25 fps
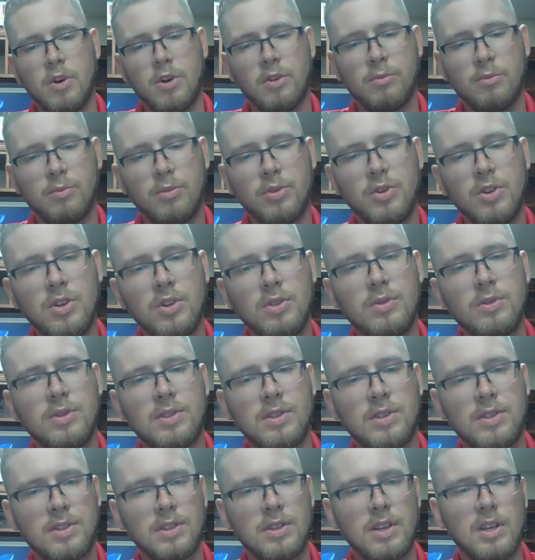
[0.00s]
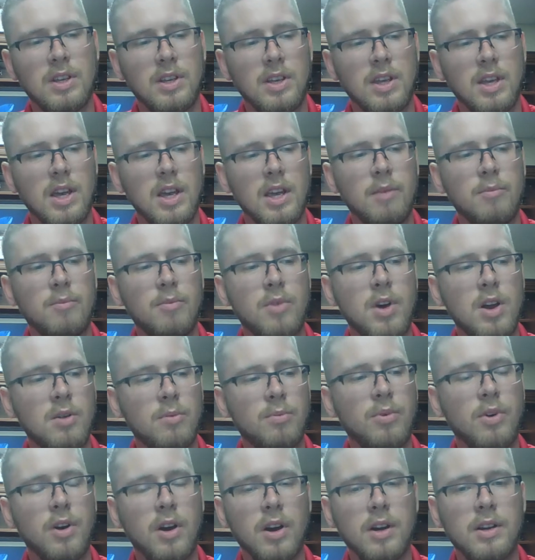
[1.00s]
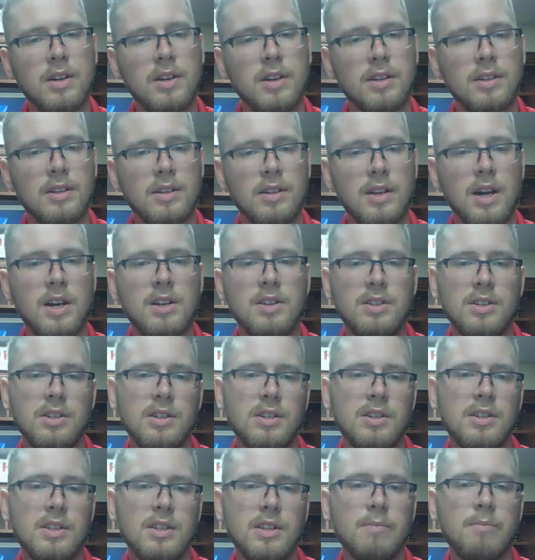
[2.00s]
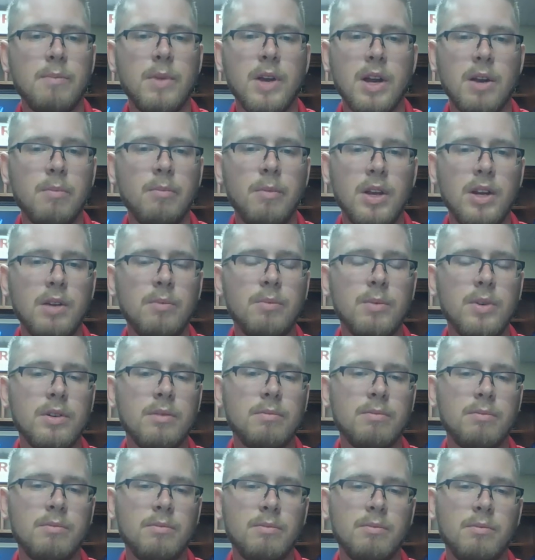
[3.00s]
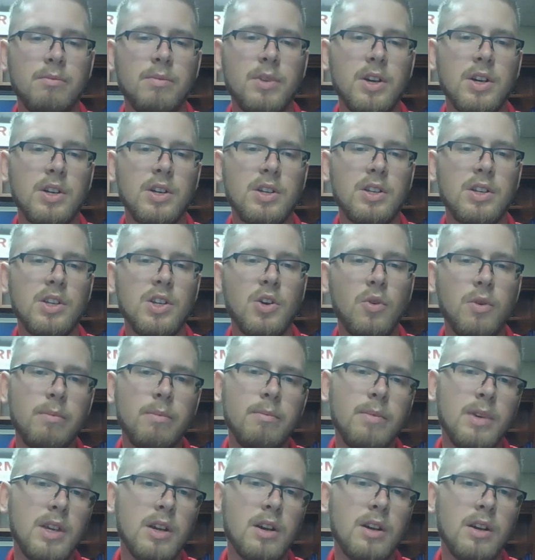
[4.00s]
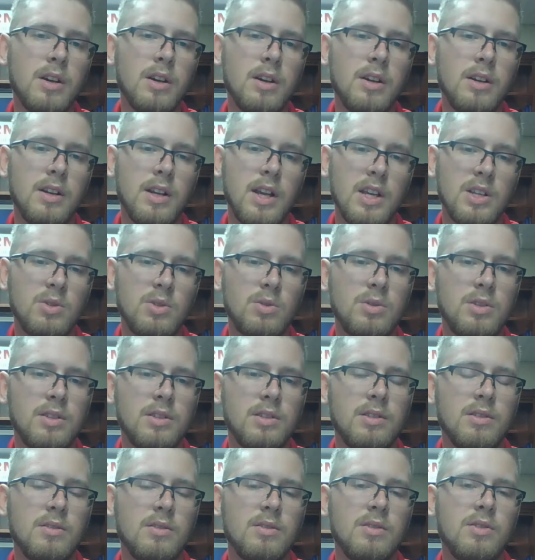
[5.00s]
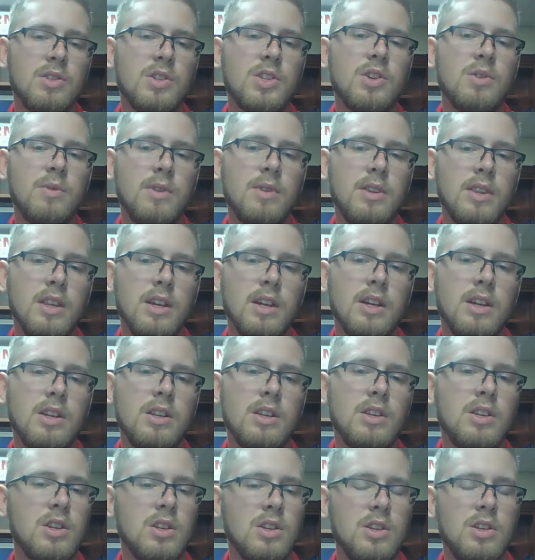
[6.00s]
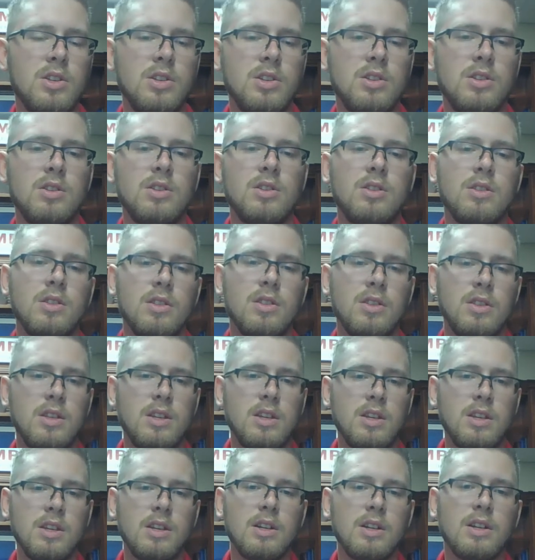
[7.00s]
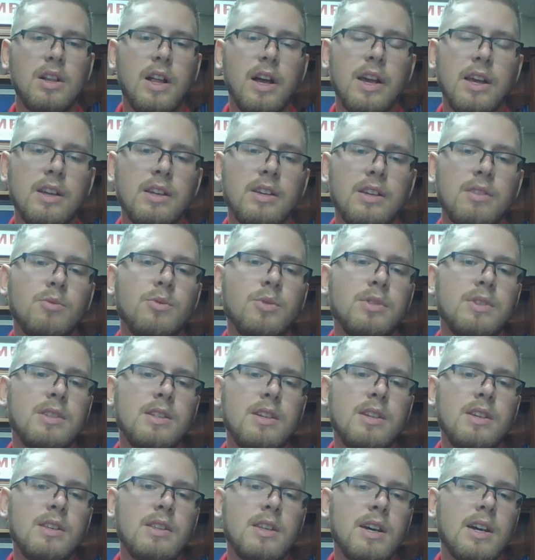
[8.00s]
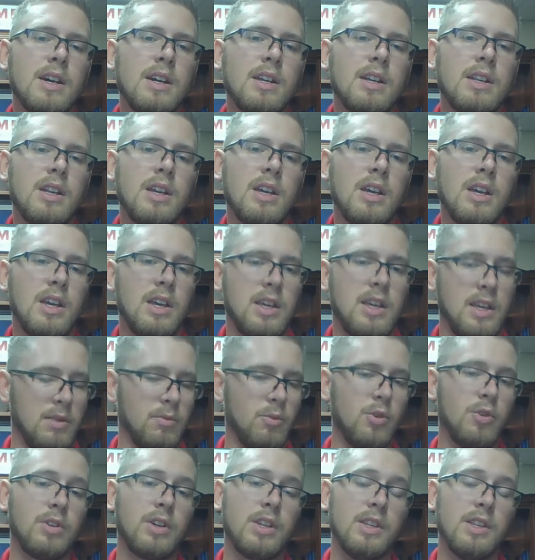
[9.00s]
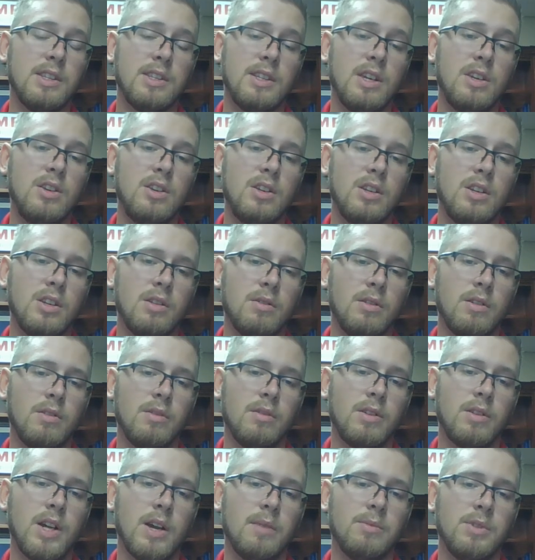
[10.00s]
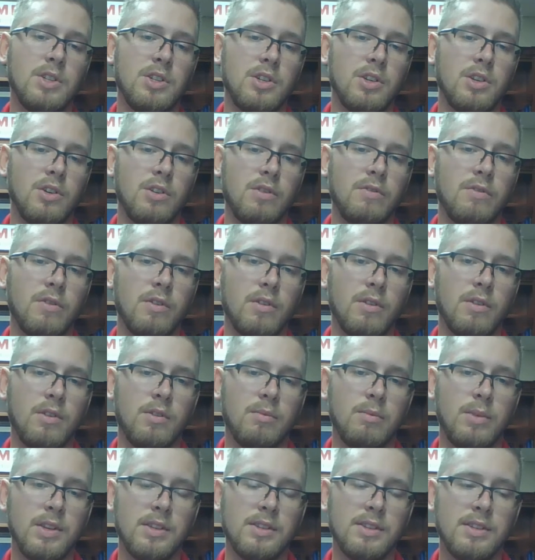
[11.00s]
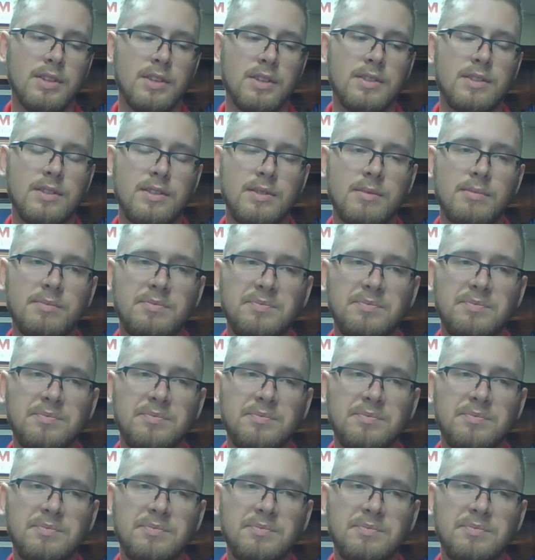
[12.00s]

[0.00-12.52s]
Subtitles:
produce a better product, not just the bare minimum, but going beyond. As doing that, the client will see that and will continue to come to you for business.